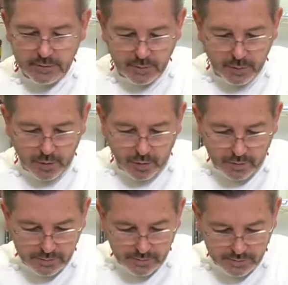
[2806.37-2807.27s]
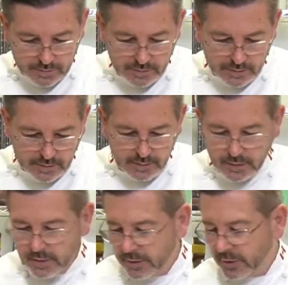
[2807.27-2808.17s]
the bowl.
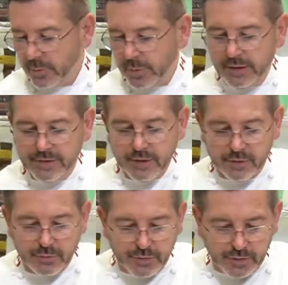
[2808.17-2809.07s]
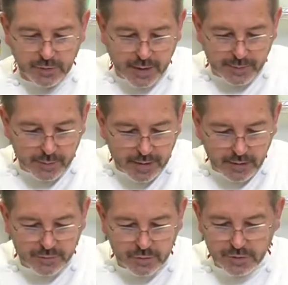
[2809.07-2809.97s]
It's going to be easier to fill the piping bag,
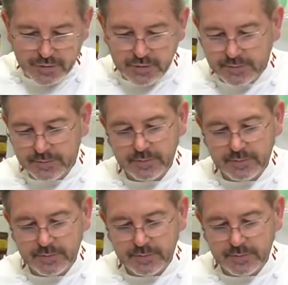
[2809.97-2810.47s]
of course.